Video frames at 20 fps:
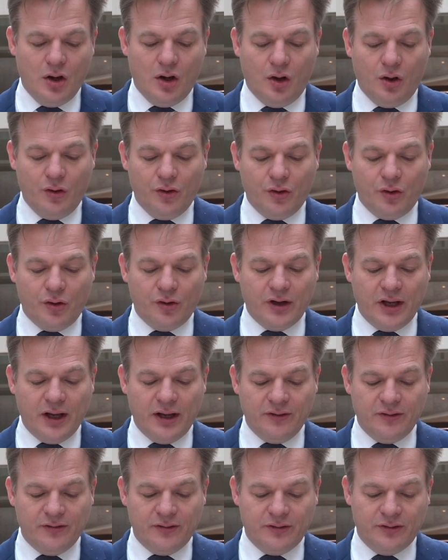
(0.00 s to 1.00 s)
On the other
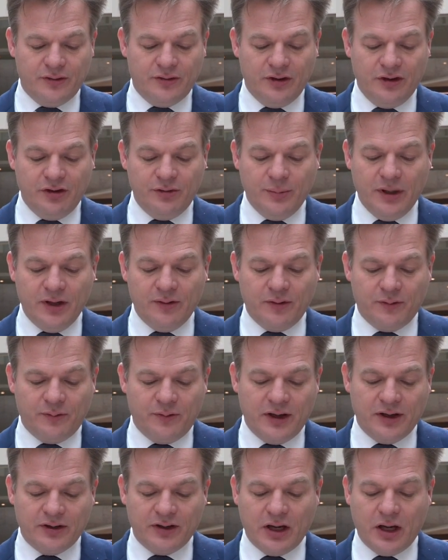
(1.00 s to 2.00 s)
hand, this may
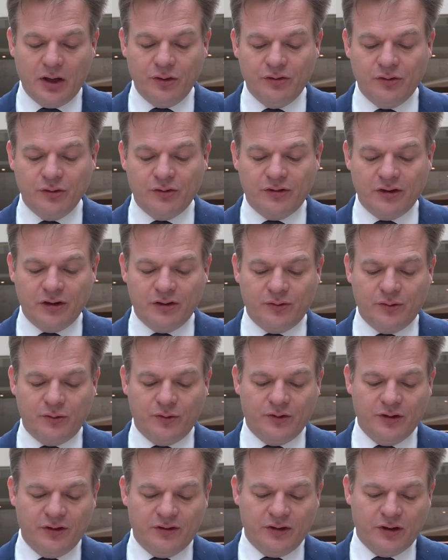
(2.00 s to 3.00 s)
reflect how successful
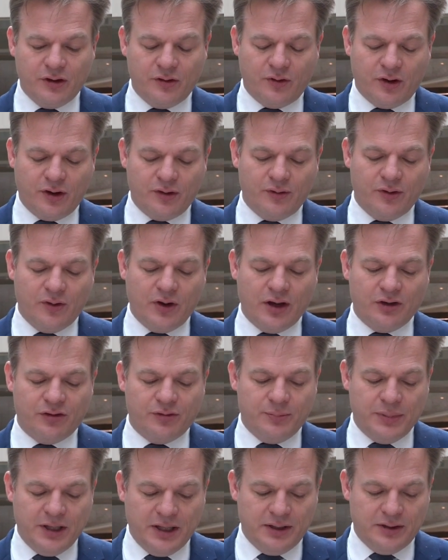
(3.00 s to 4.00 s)
this inquiry has
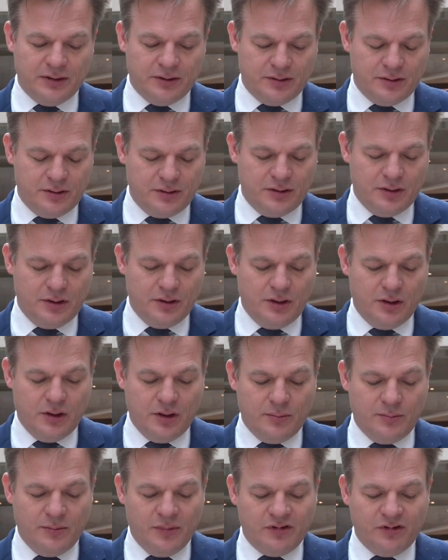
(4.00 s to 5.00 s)
been.
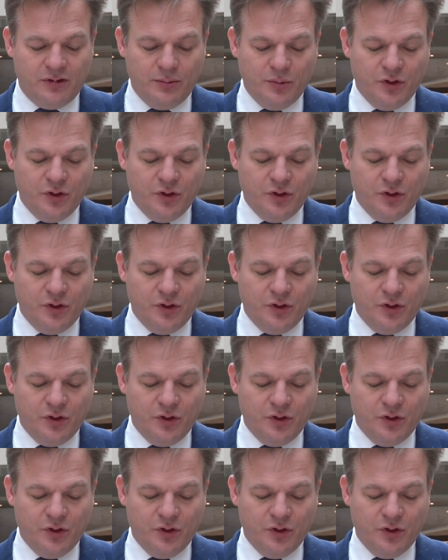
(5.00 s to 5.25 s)
Mr.